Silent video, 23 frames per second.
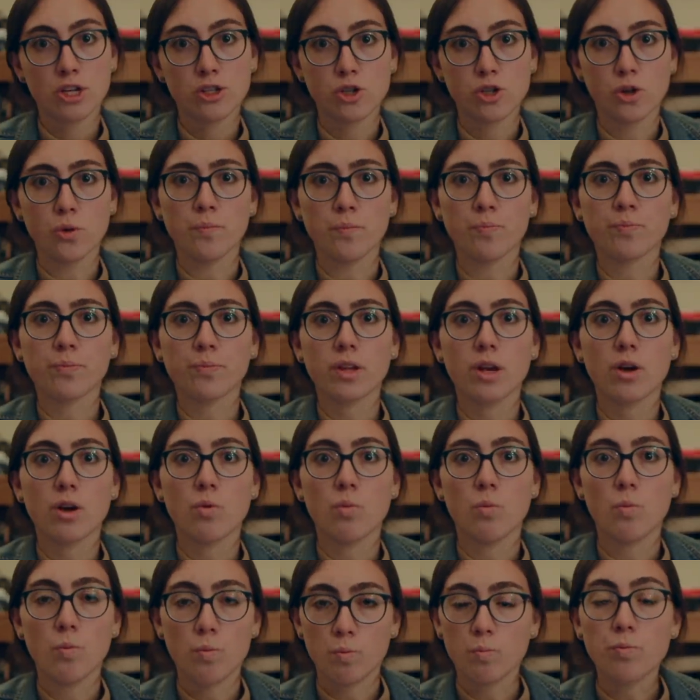So
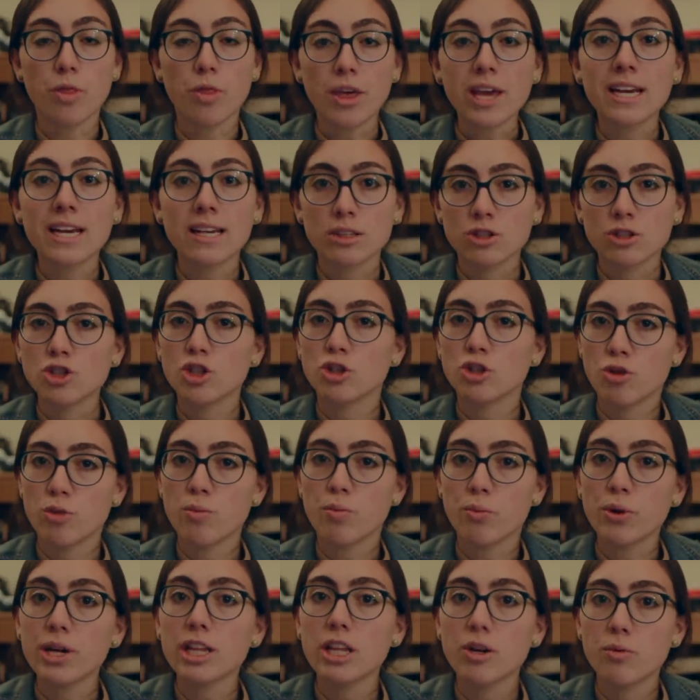think to
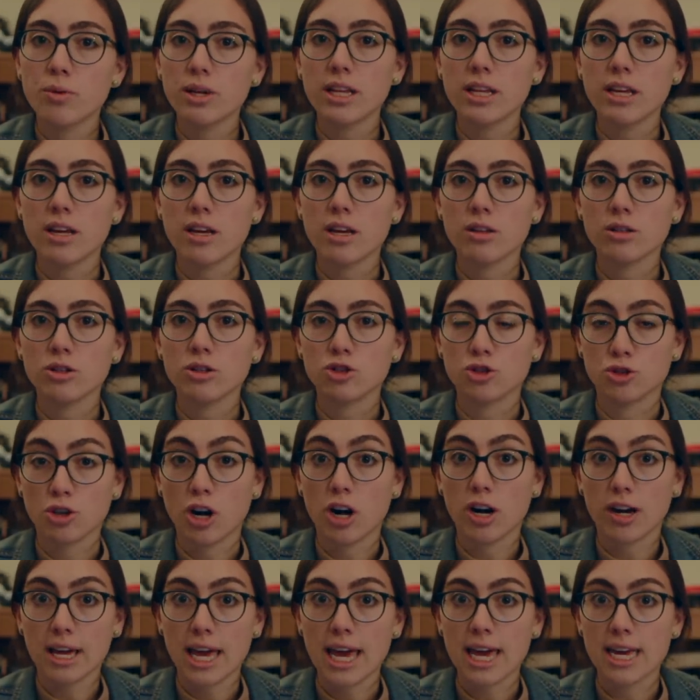really, really
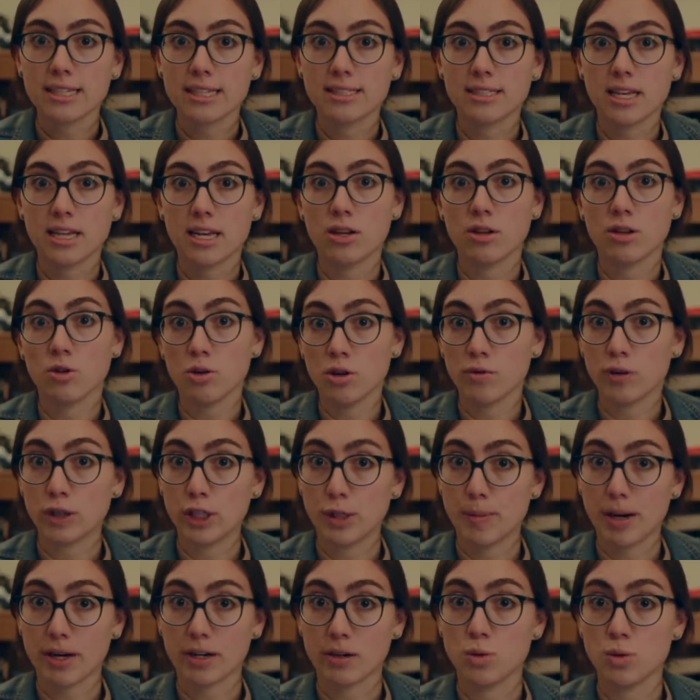draw a case that
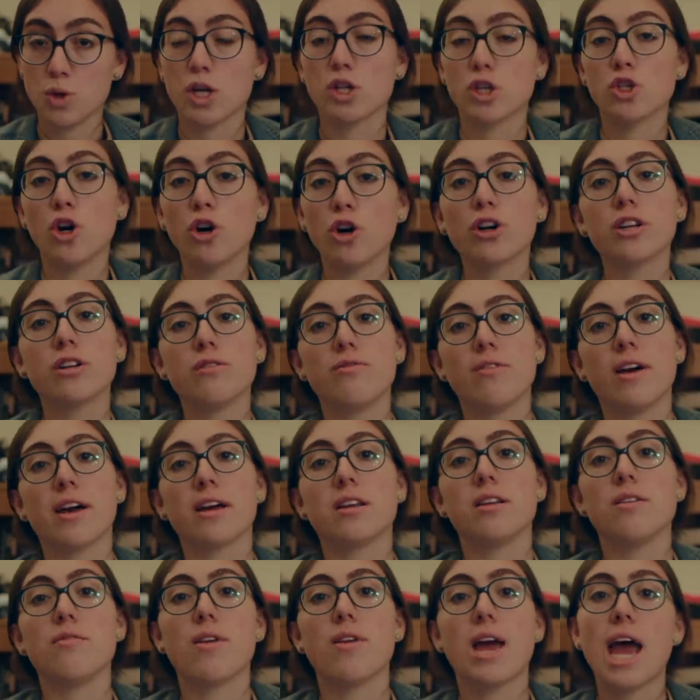universal background checks aren't
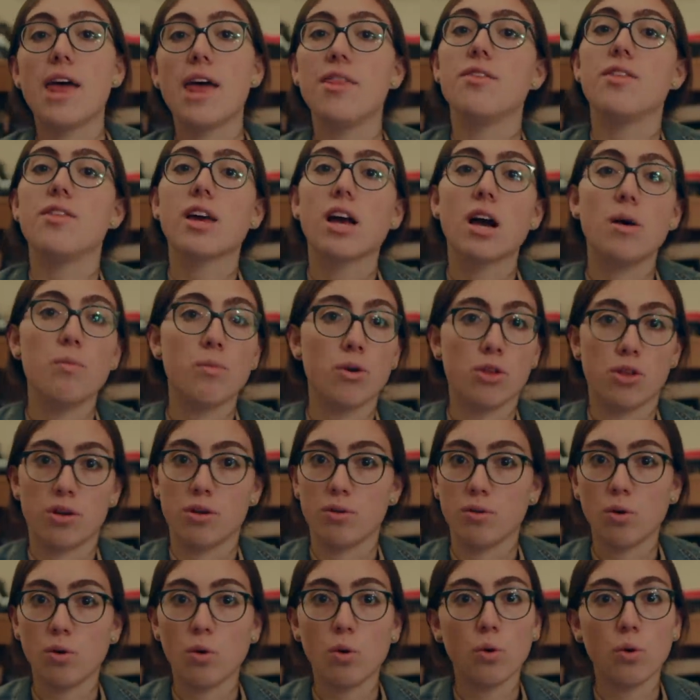effective and that they come with
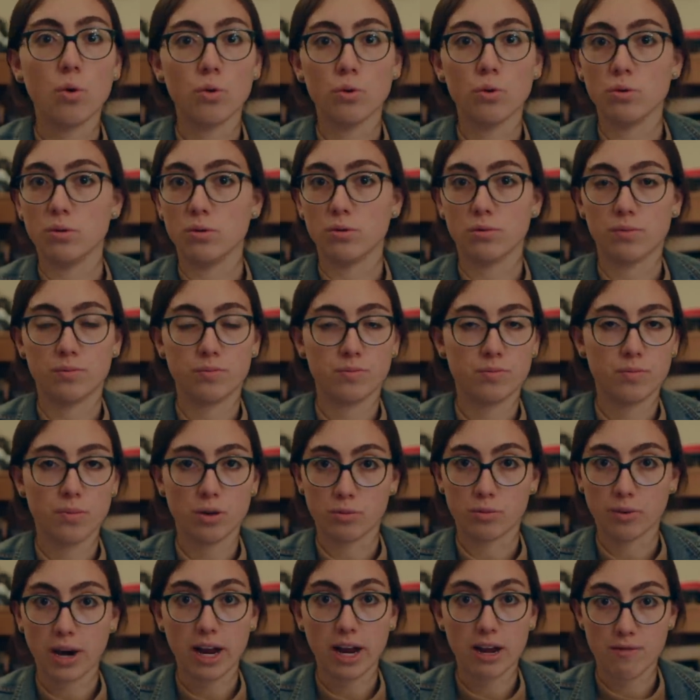a whole
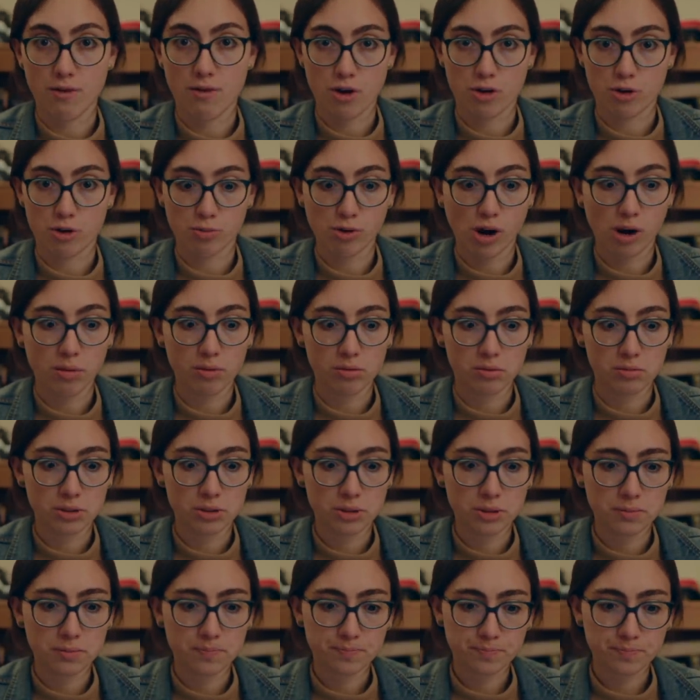array of other
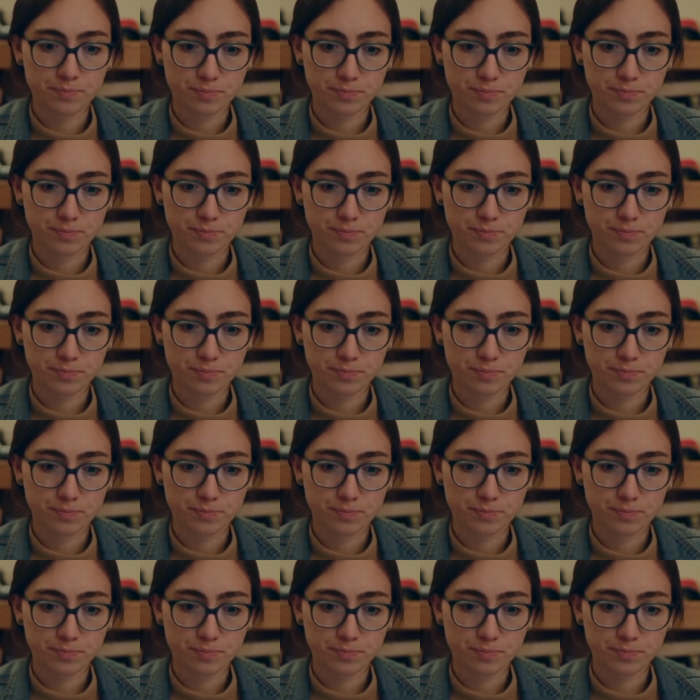problems.